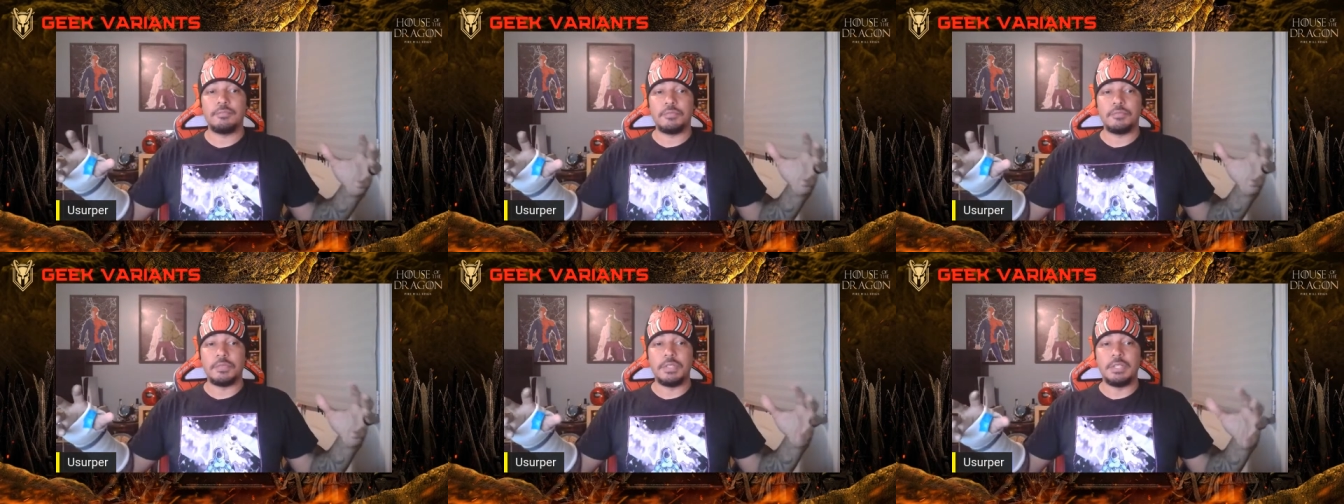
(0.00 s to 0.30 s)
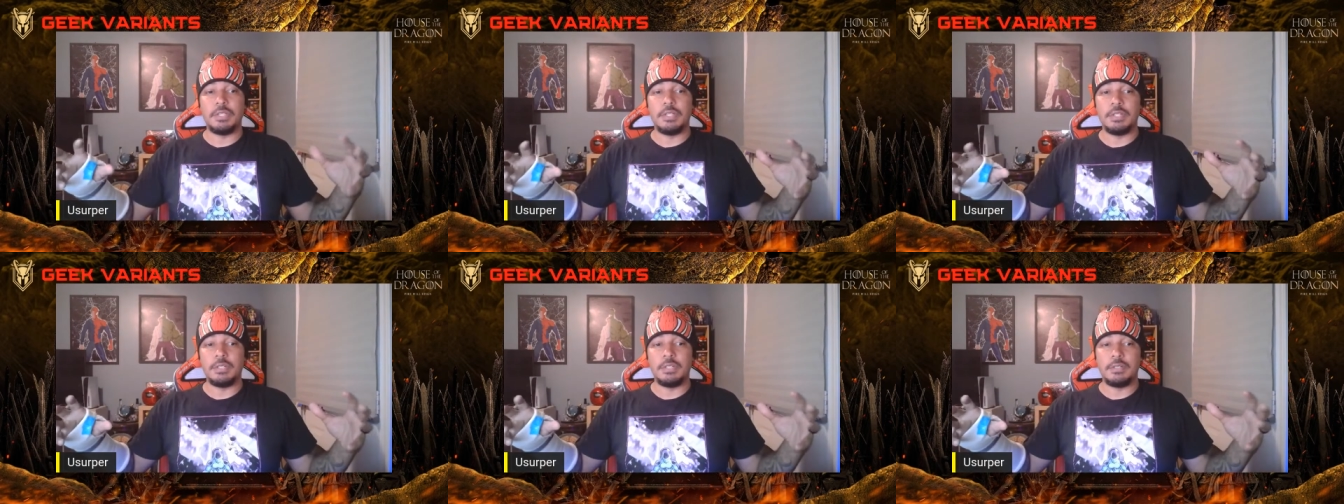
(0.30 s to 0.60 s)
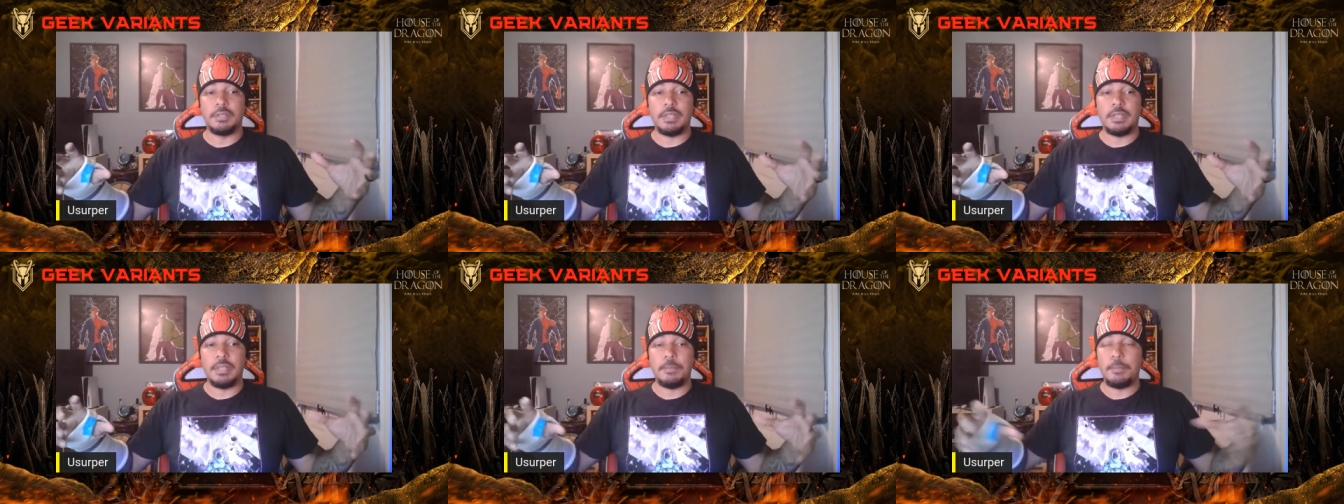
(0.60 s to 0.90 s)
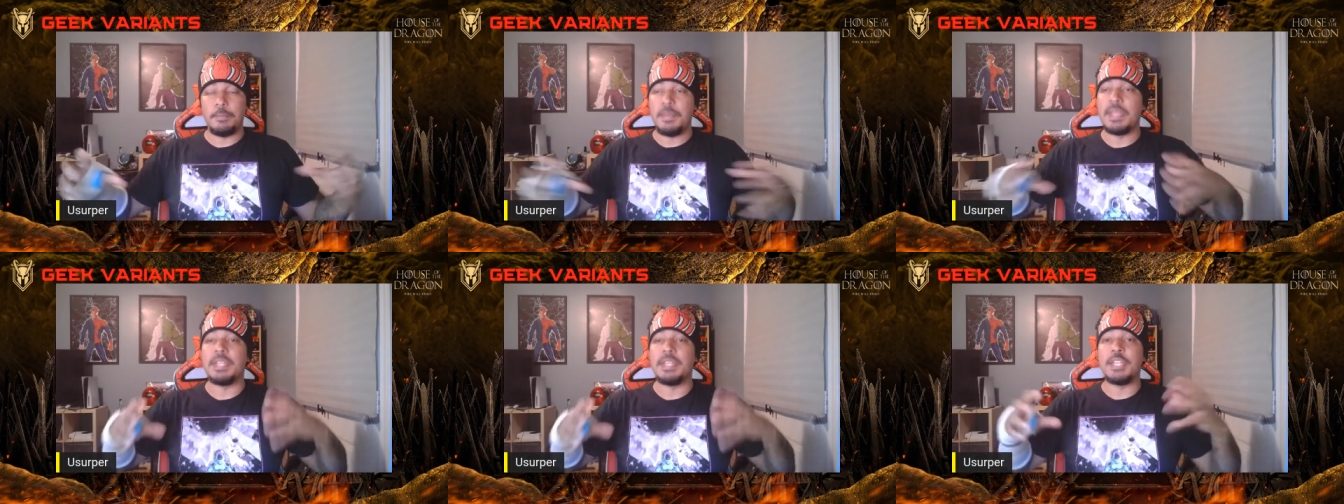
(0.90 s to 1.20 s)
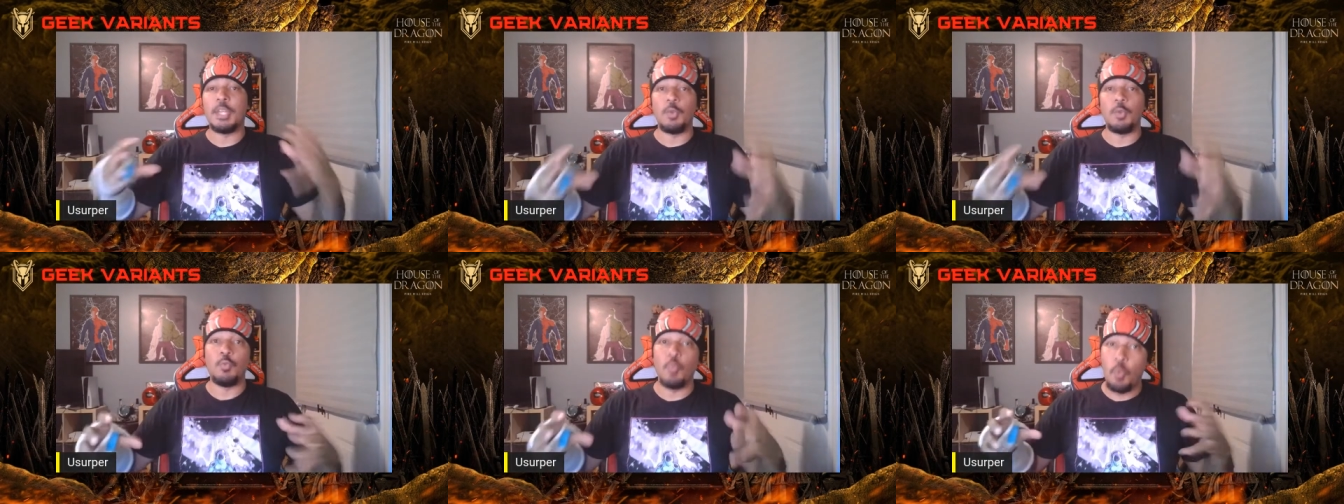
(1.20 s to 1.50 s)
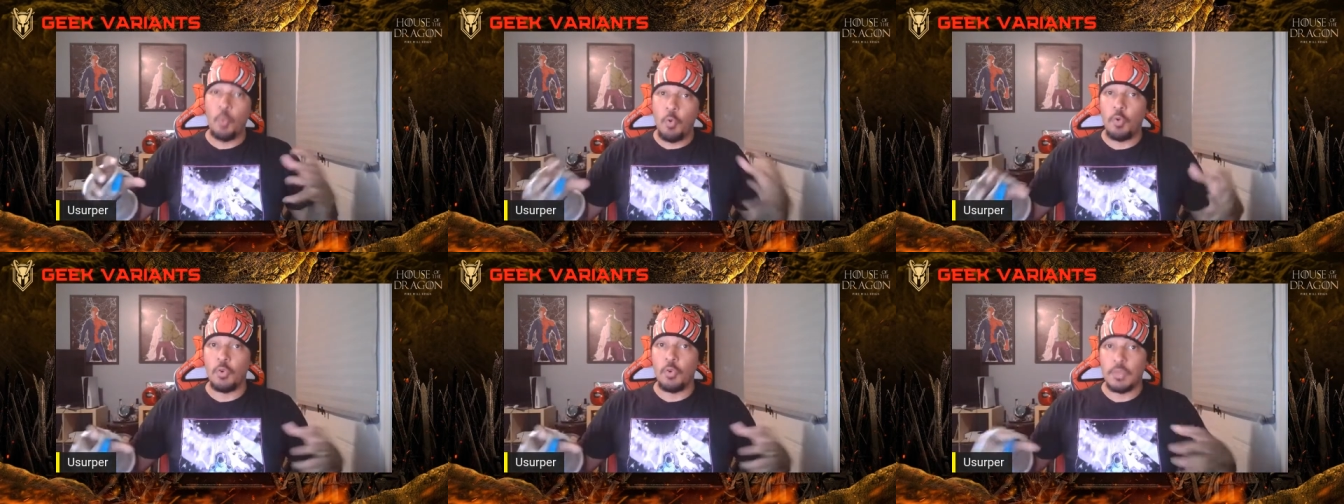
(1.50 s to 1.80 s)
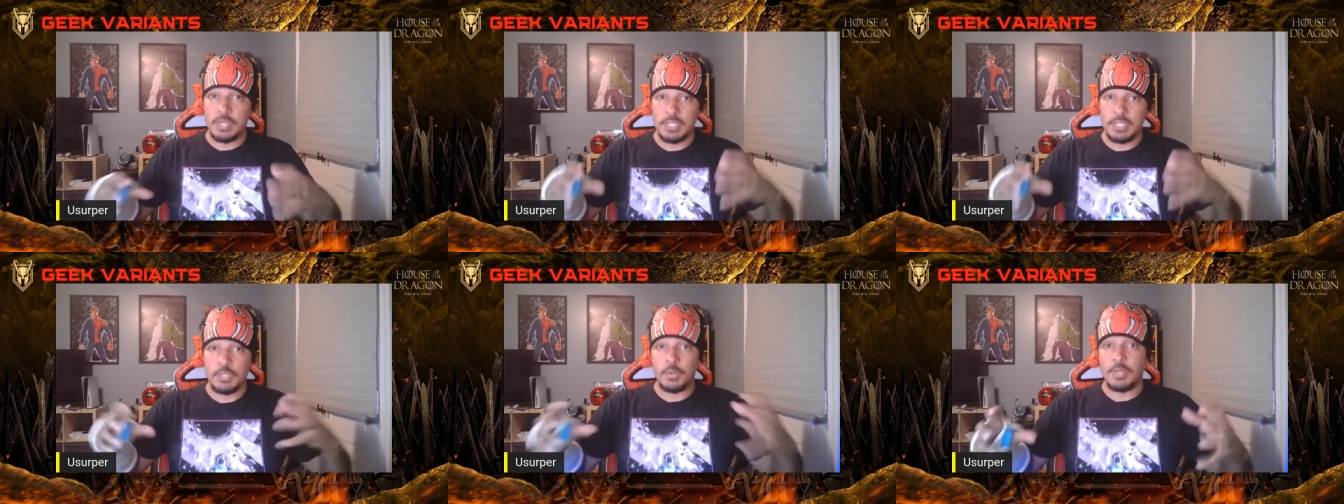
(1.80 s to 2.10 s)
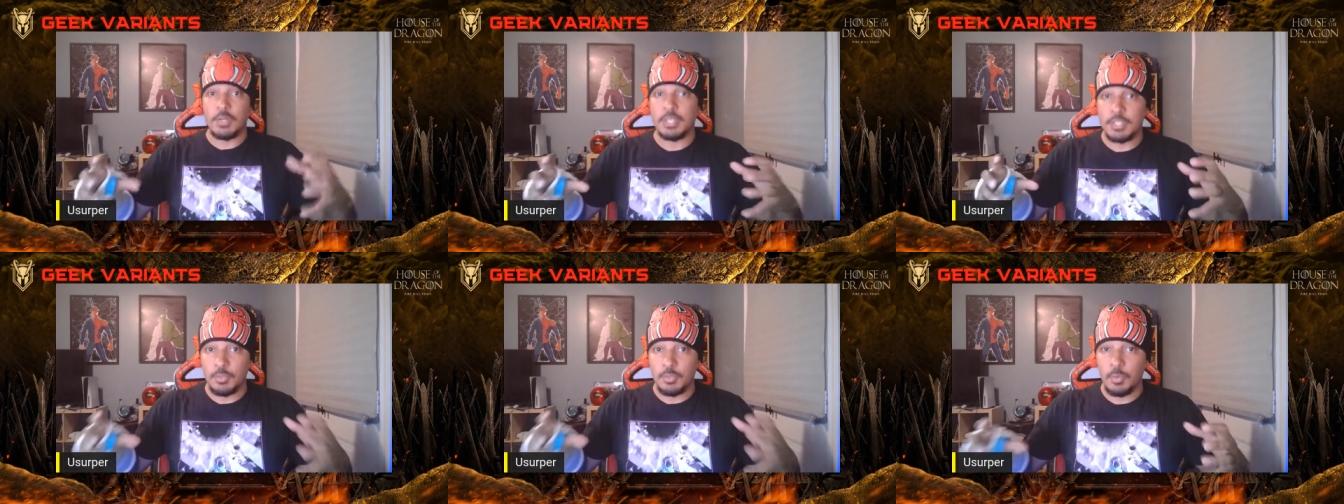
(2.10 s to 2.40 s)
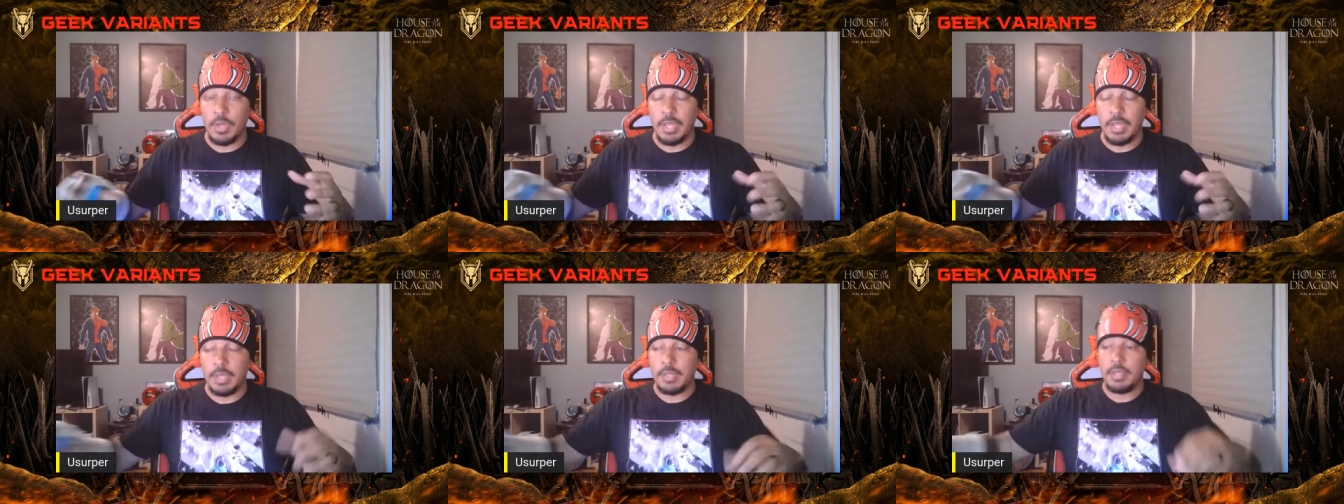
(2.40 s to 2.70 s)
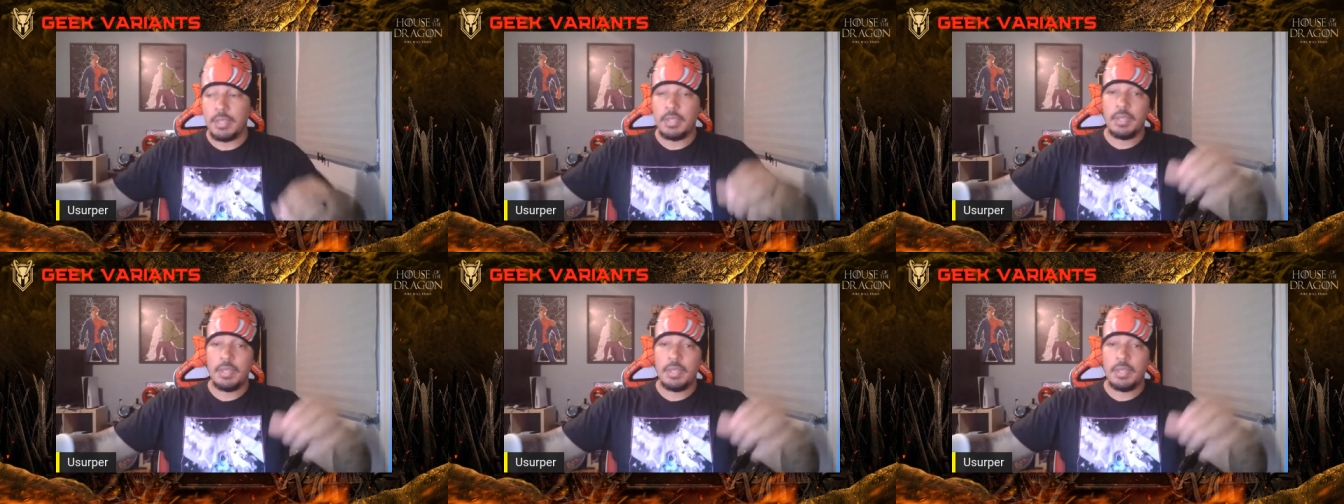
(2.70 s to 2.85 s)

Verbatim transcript: the impending war that's on its way.